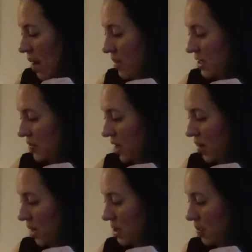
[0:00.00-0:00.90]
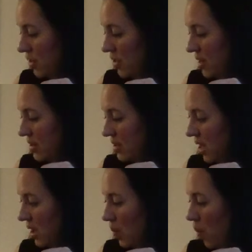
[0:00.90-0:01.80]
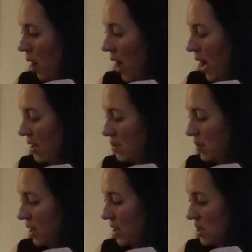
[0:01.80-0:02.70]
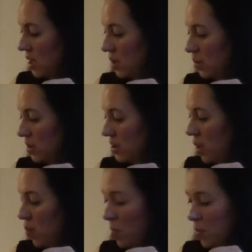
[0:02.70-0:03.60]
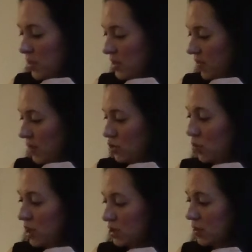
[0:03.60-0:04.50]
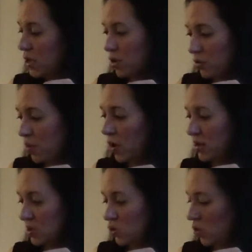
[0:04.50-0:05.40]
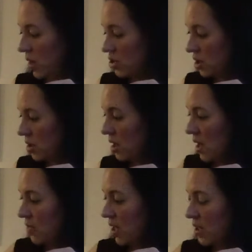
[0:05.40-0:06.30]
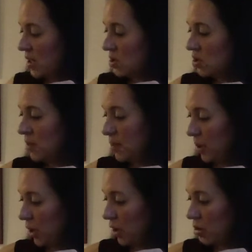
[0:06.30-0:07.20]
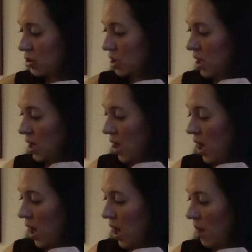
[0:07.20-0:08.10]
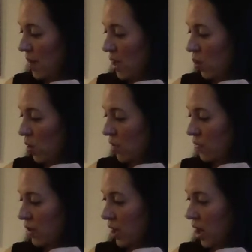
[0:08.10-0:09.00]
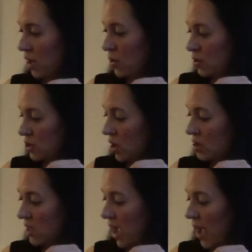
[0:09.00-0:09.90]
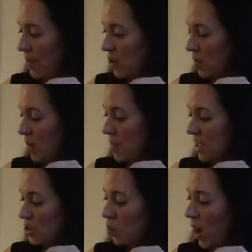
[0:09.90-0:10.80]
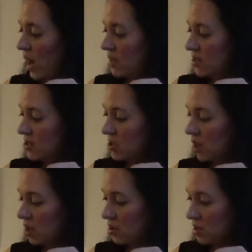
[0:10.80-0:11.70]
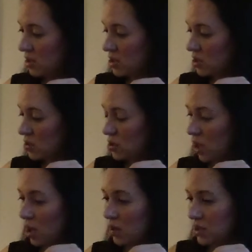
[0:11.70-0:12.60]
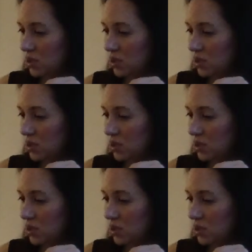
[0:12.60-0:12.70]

it's very possible that that's exactly why, is because a woman was involved. So possibly a third party situation that needed to be purged in order for a new start to happen, or maybe that's why this new start